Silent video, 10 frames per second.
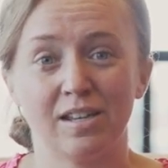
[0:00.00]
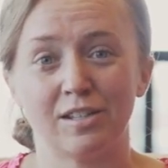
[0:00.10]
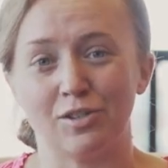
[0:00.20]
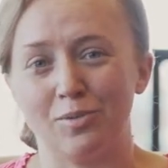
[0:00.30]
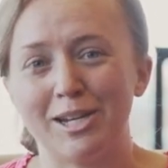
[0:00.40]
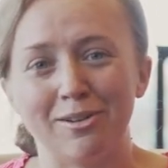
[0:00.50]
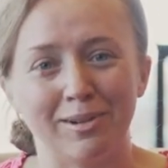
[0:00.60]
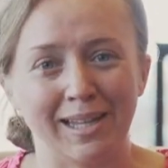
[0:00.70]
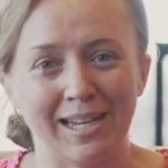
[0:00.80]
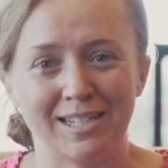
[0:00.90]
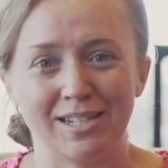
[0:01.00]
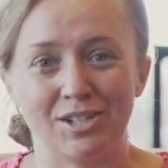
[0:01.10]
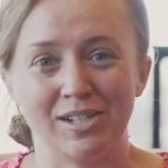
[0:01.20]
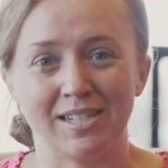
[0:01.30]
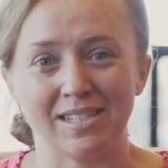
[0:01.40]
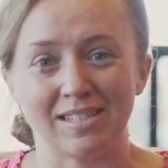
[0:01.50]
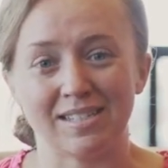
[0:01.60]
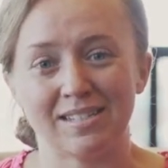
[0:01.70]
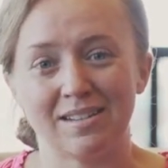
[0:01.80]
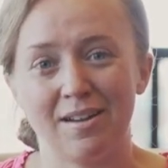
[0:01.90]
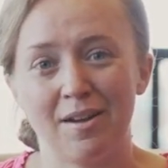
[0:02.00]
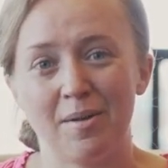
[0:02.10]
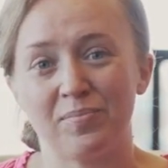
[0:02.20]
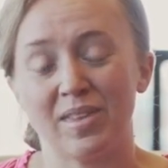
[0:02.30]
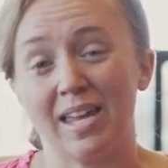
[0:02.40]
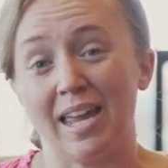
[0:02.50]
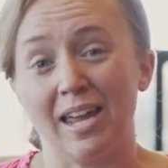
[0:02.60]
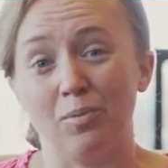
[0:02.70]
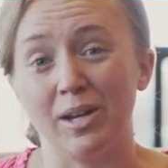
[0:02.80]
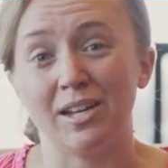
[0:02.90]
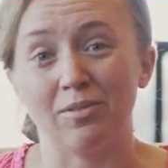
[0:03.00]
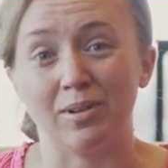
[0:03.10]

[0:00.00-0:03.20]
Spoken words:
So we can relate to Jesus, and we can